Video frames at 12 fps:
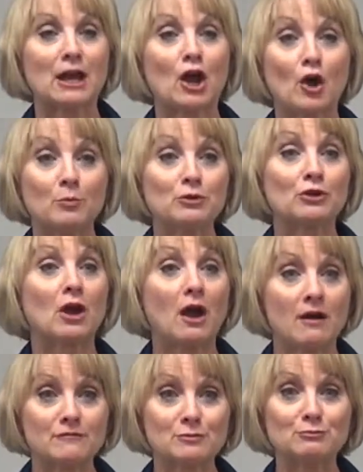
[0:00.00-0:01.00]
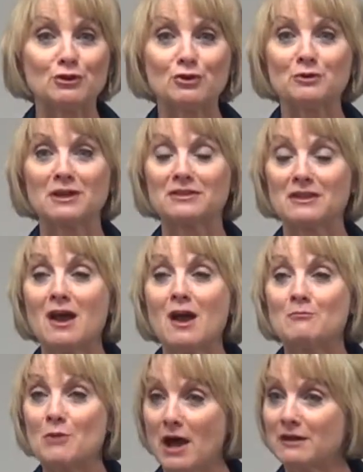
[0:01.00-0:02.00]
I hope you're comfortable with
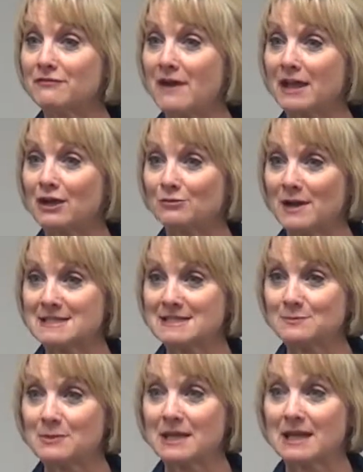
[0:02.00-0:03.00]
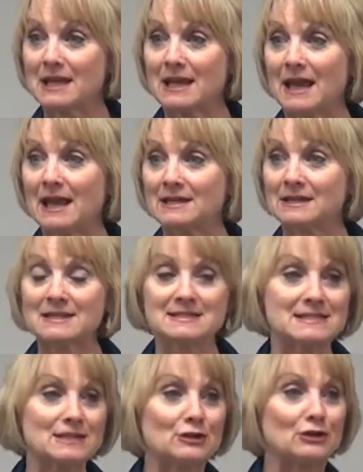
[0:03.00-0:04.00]
modifying a recipe and
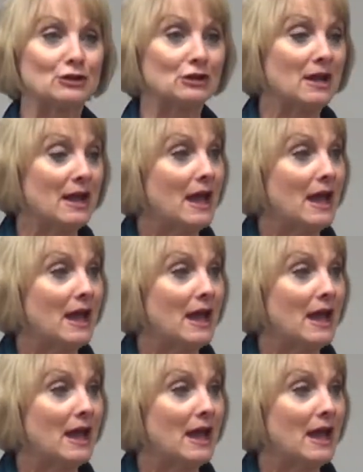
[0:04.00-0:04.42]
consider